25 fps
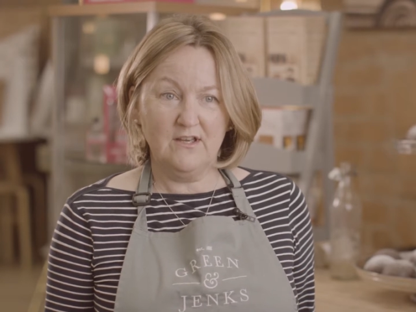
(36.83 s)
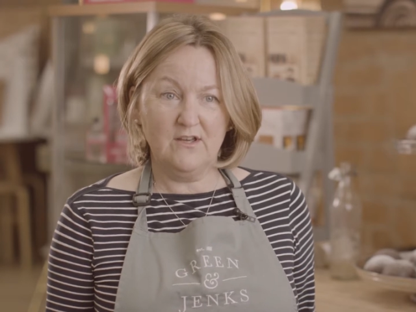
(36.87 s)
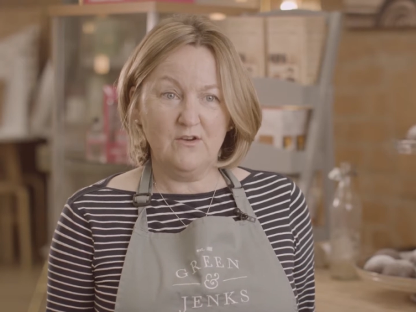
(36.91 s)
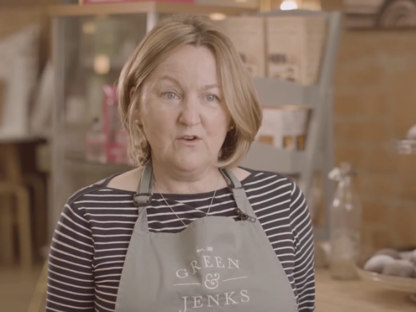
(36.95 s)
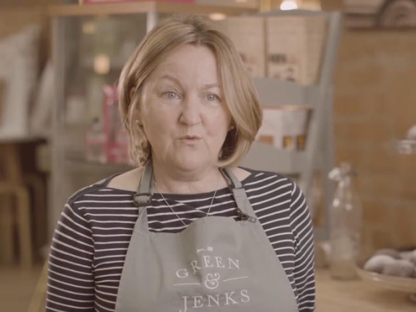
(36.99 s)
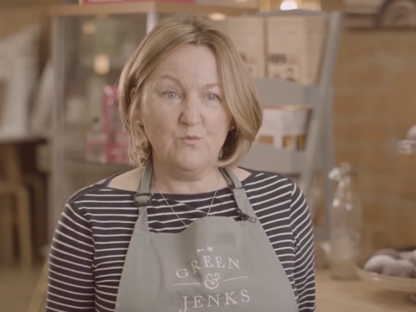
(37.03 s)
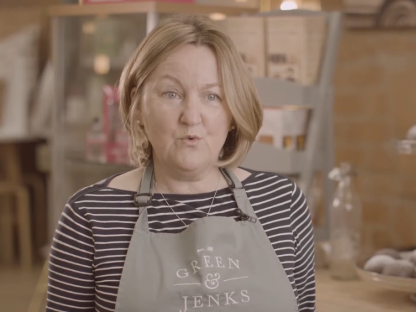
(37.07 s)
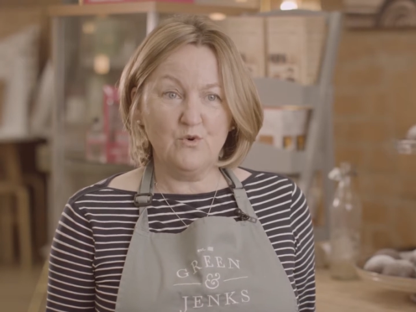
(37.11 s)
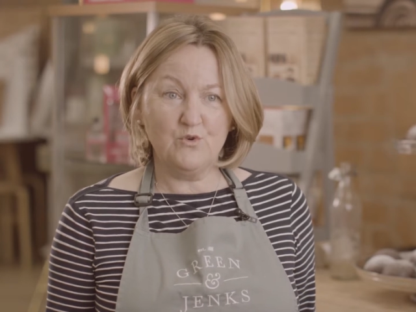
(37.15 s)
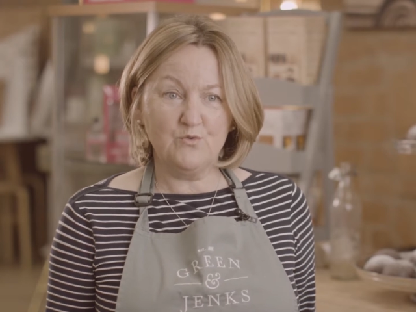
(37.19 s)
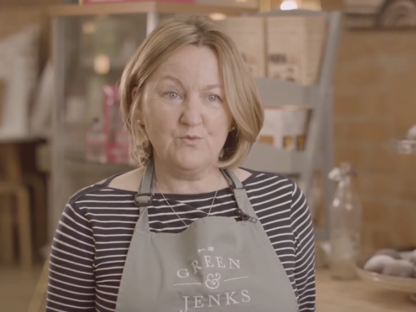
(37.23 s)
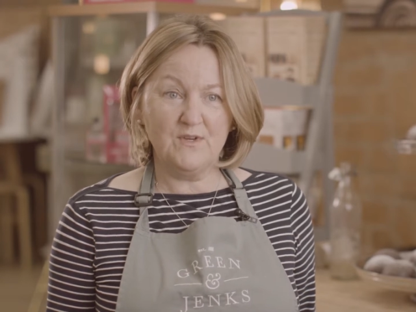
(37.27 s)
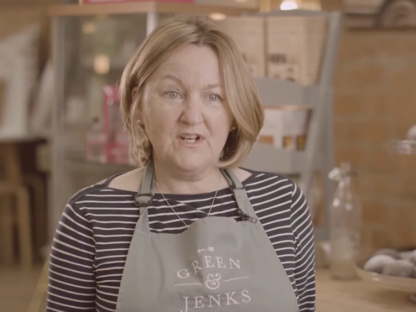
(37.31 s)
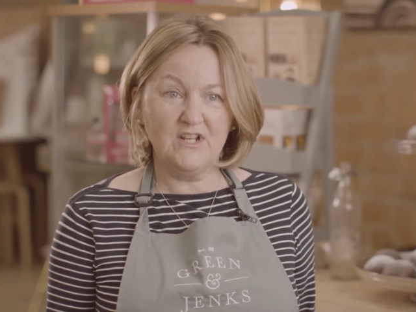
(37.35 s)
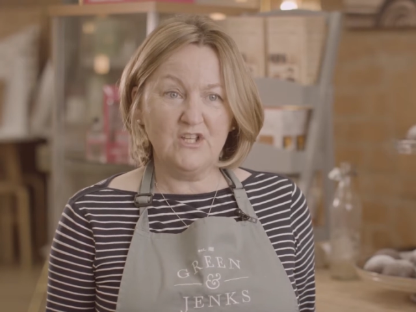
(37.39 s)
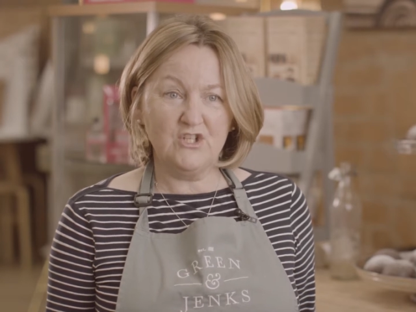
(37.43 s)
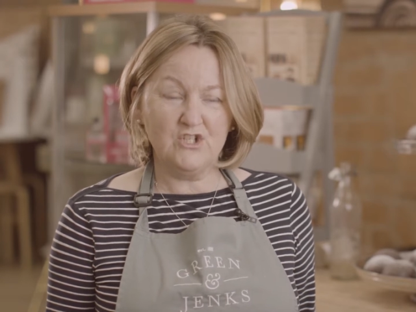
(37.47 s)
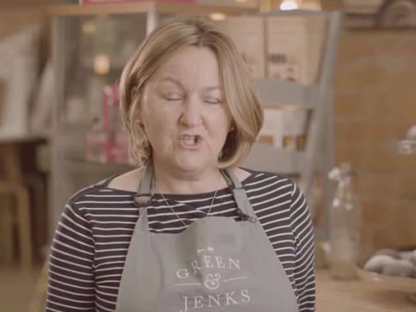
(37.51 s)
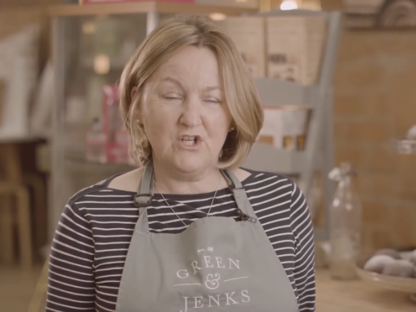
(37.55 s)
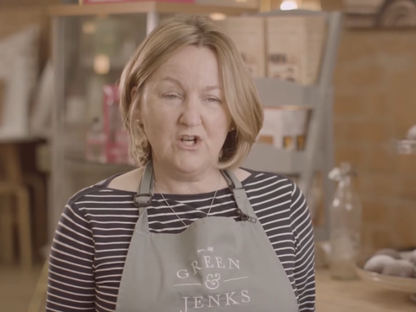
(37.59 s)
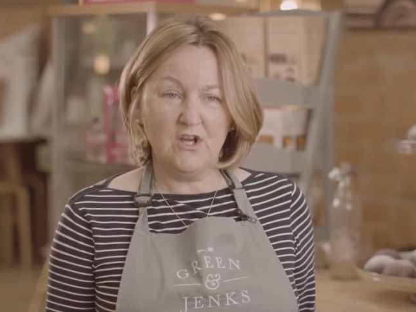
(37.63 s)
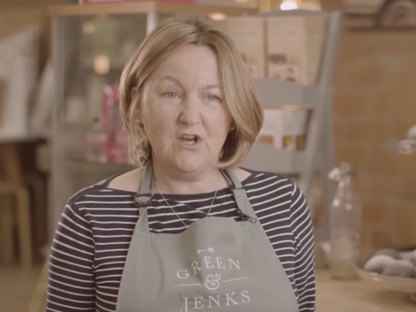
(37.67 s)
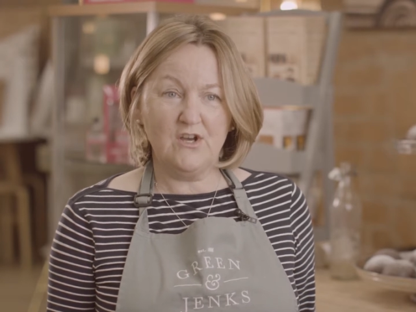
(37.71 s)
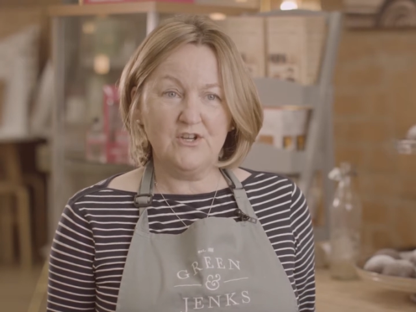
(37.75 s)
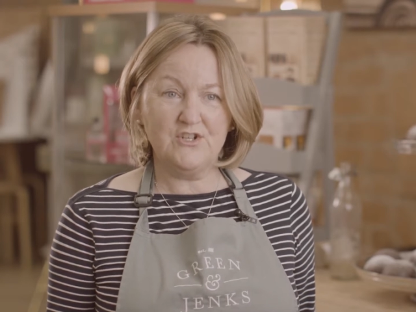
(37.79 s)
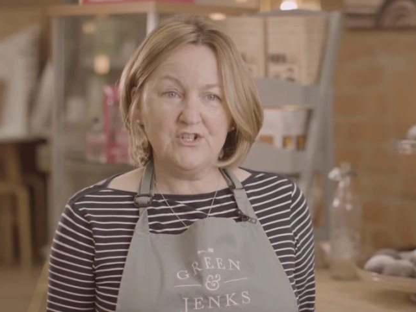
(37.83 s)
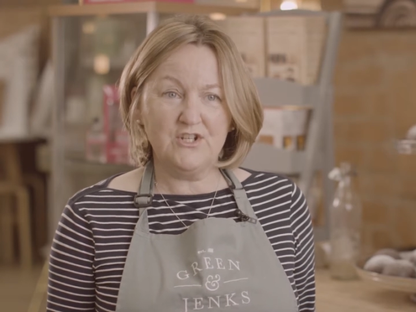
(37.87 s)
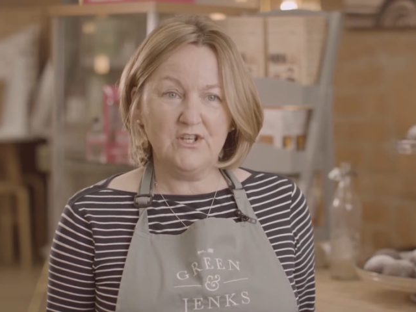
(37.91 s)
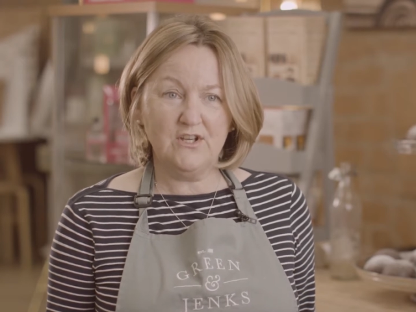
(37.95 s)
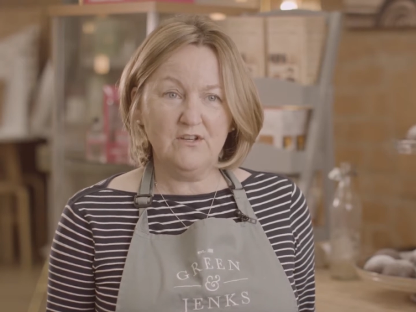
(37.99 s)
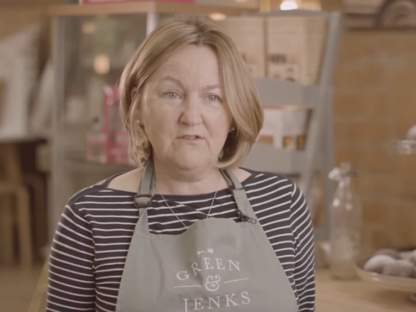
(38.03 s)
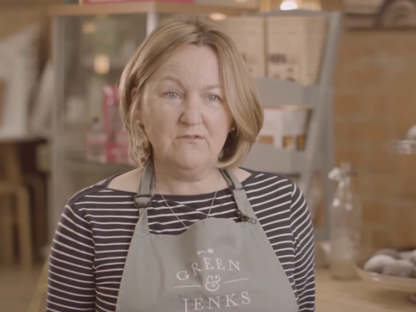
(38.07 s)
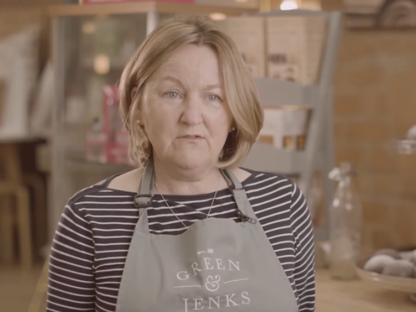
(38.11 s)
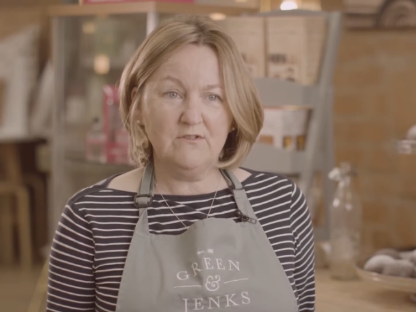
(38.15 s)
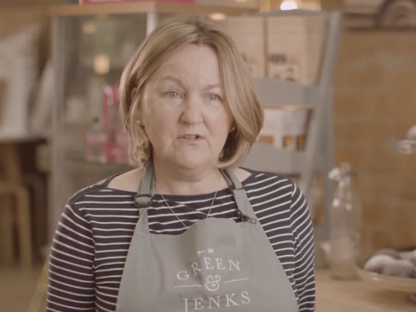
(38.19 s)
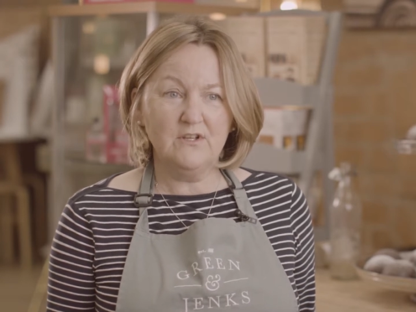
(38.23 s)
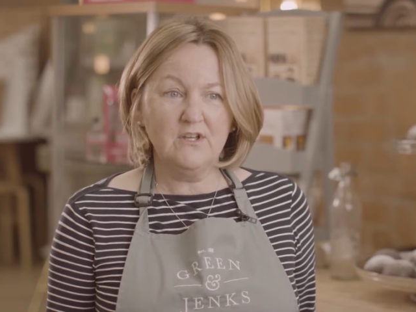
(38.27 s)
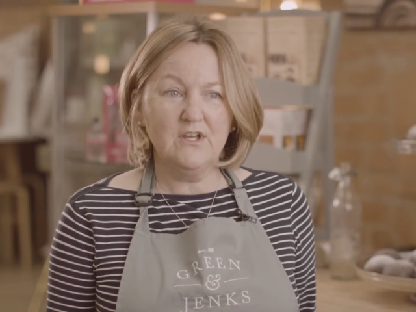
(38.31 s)
award-winning
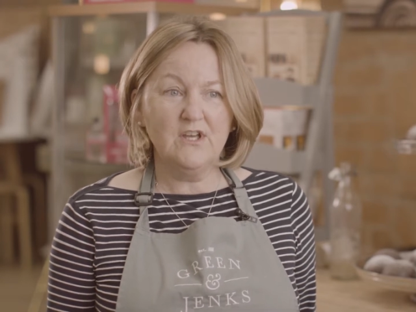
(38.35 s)
gelato.